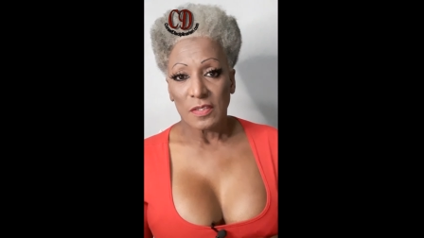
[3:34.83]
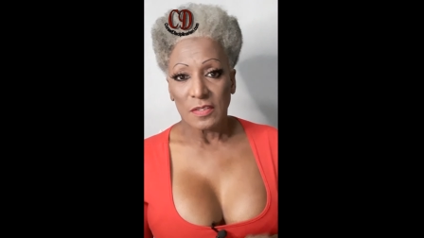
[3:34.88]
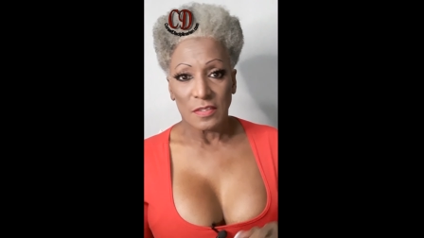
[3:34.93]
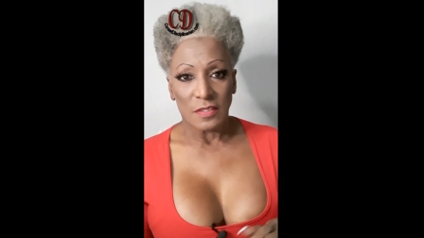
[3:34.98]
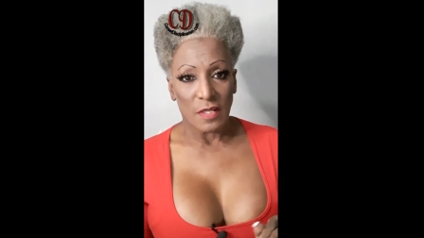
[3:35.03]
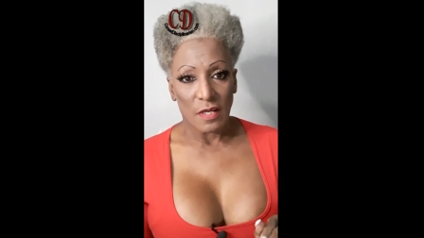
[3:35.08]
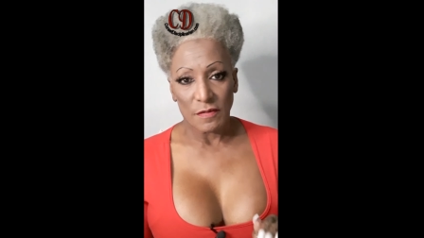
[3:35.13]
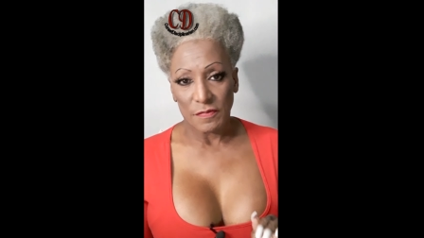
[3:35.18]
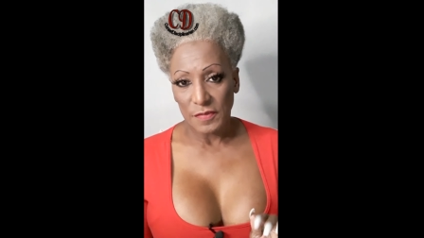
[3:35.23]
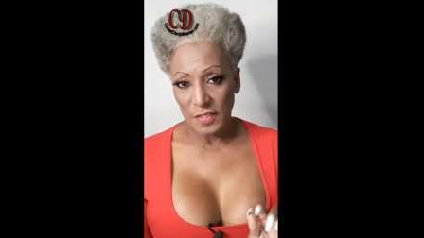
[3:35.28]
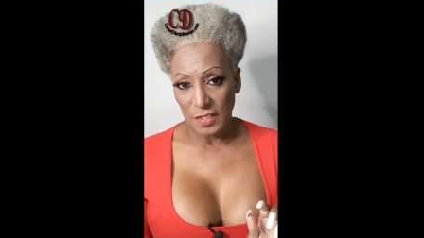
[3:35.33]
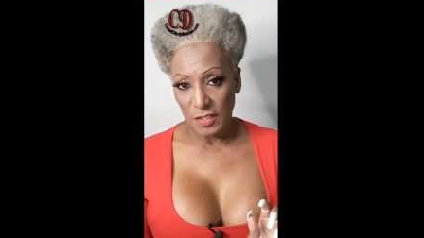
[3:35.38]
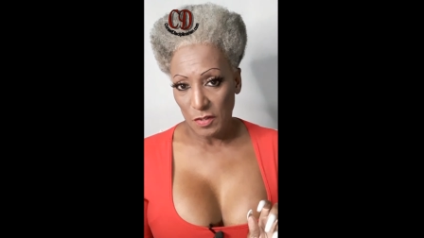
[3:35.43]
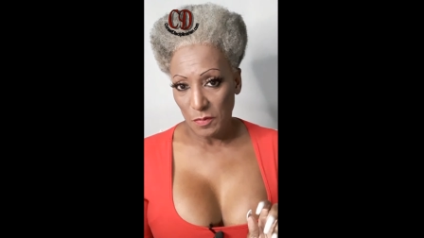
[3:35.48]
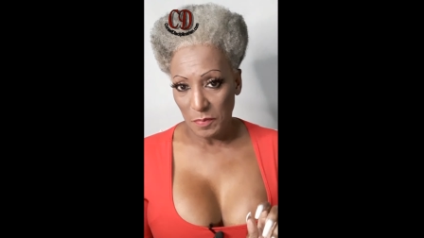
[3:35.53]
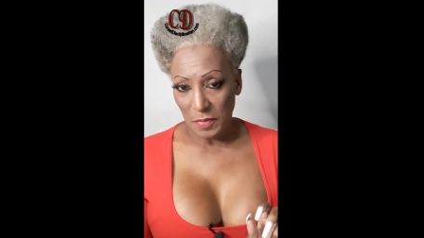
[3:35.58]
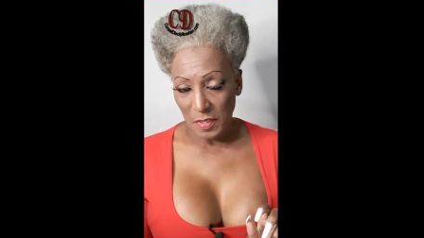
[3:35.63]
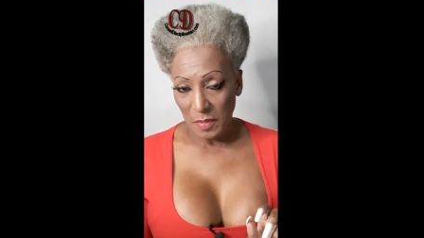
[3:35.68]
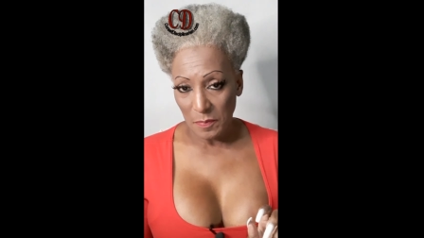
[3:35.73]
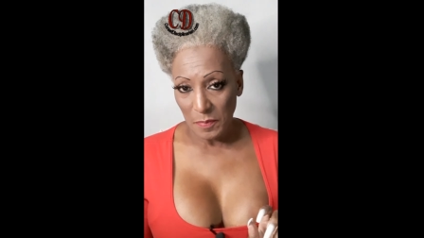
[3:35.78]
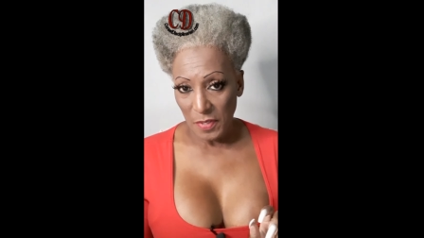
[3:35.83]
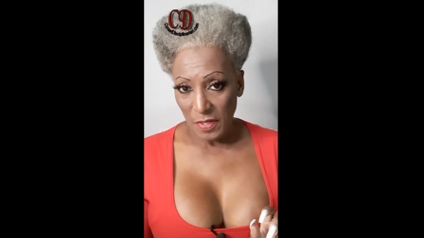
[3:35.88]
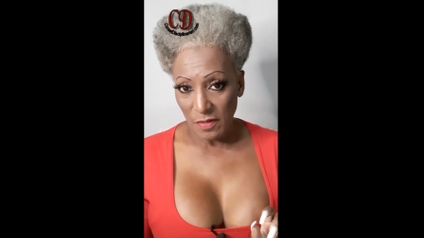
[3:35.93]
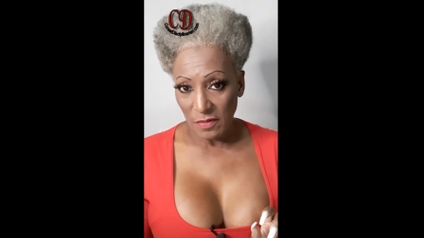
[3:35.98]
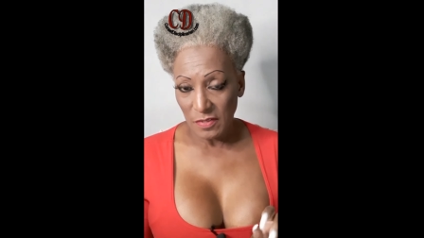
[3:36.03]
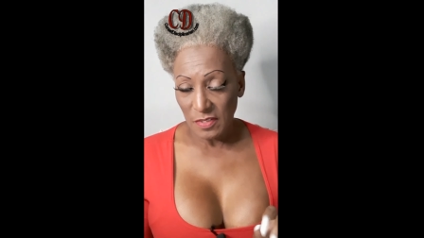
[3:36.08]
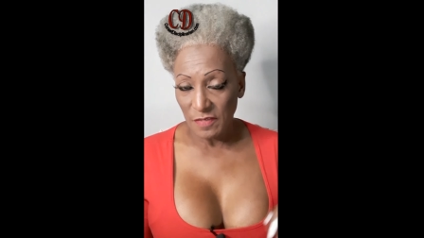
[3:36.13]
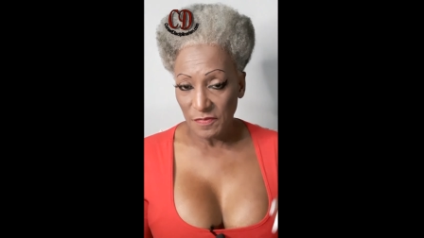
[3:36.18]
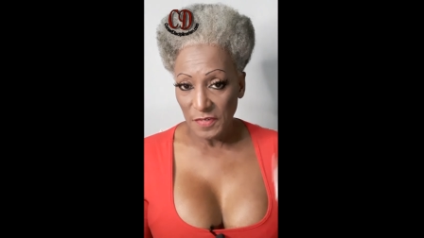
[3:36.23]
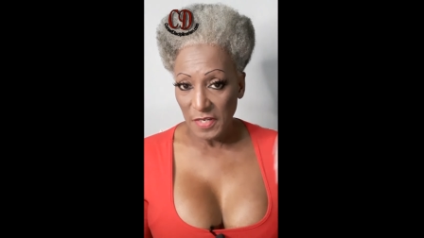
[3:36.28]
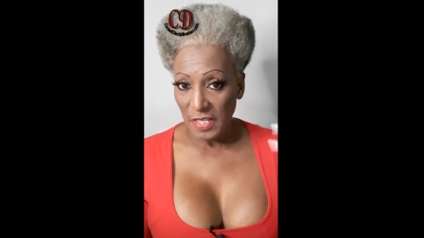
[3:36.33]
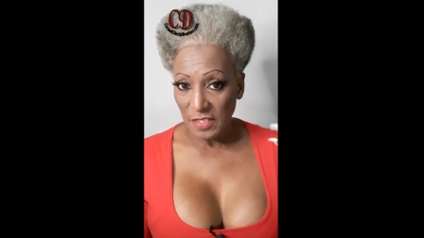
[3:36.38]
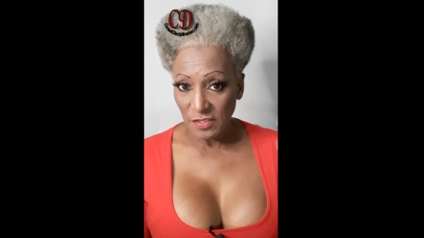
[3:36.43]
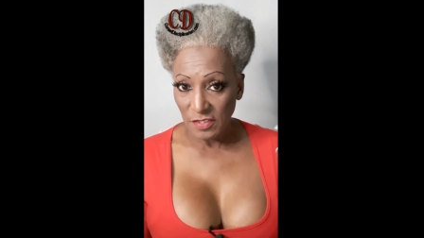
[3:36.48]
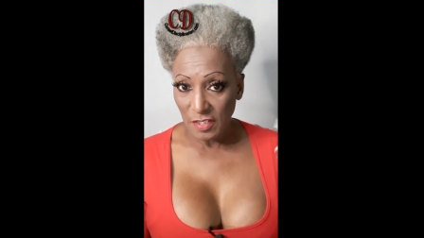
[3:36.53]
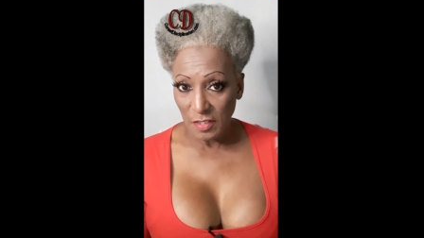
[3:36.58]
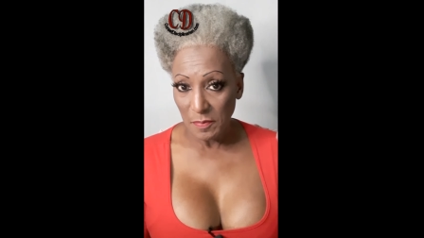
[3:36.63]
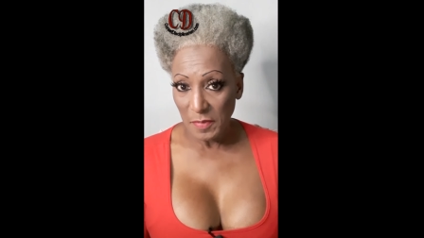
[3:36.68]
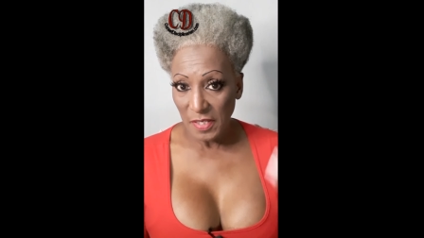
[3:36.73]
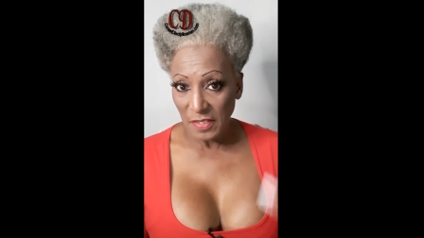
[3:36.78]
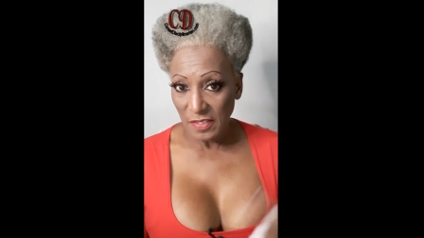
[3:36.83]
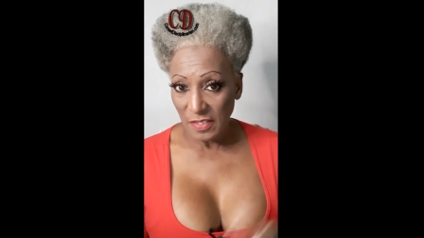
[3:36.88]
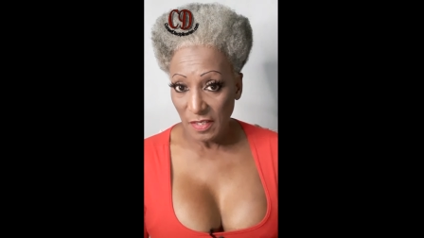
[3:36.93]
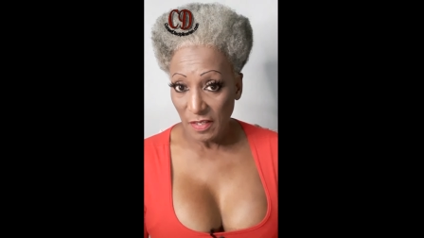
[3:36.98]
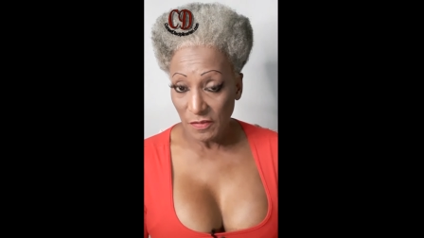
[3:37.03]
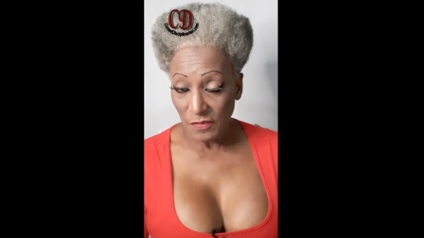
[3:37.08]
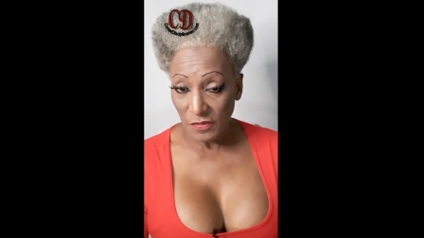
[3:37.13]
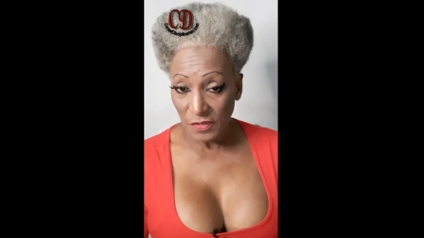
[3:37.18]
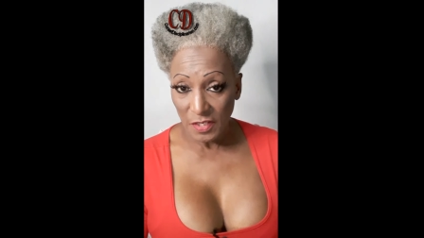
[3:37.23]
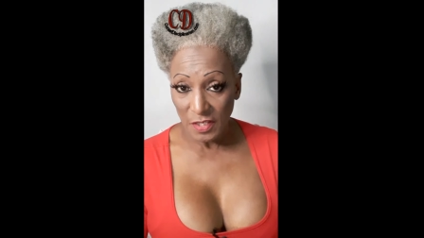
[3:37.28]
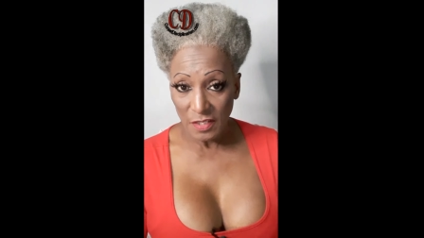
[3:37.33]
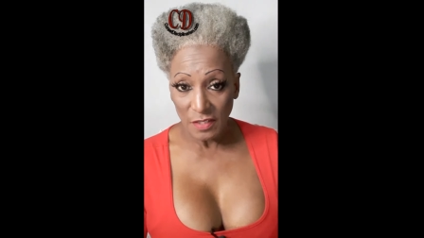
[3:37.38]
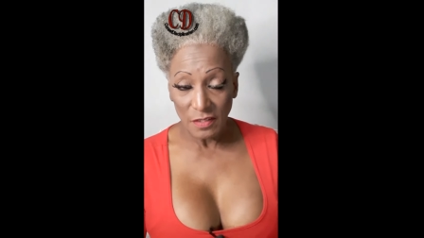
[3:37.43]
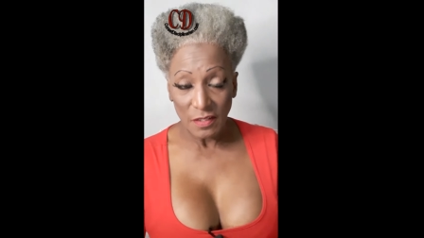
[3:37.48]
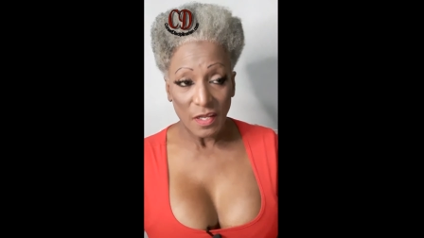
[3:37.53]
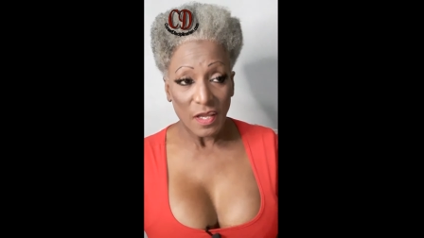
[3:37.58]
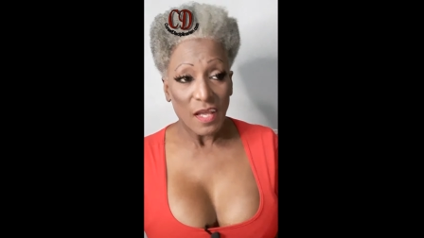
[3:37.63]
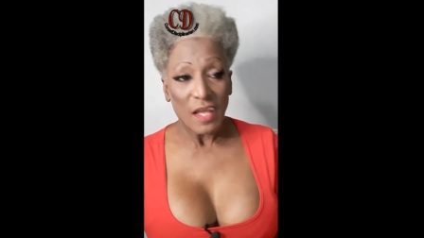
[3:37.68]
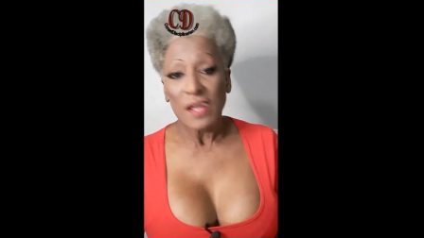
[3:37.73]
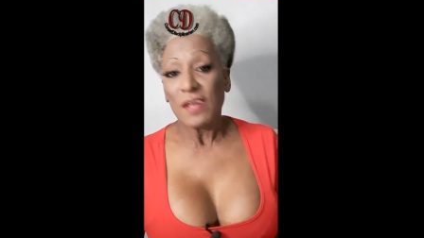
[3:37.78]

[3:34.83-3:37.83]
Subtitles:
Definitely don't be embarrassed if it has to come out the other end.